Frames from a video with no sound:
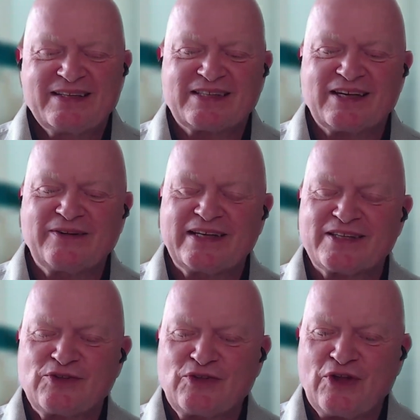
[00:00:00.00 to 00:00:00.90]
So
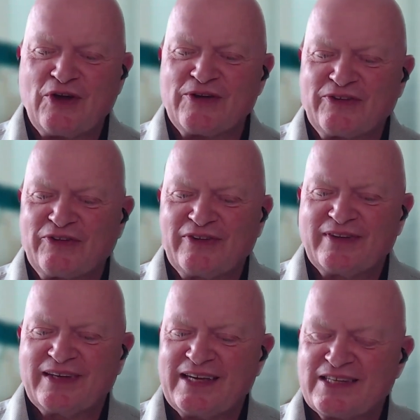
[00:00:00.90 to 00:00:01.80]
it's not,
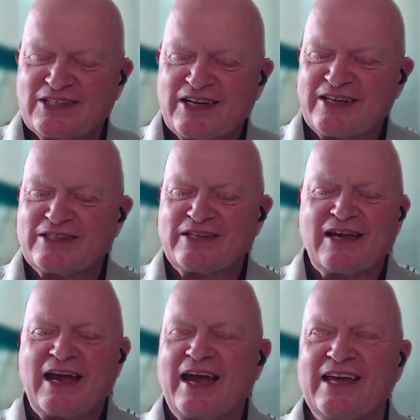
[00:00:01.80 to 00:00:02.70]
it's just
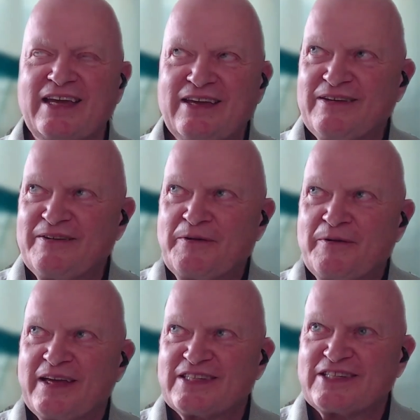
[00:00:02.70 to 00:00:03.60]
a
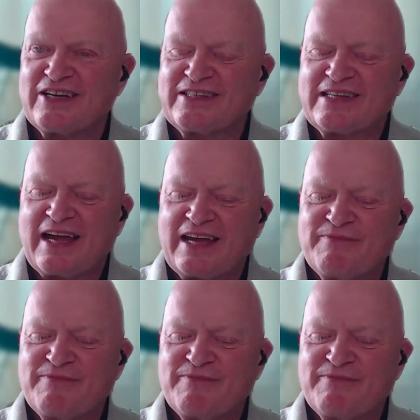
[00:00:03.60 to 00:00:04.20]
it's just a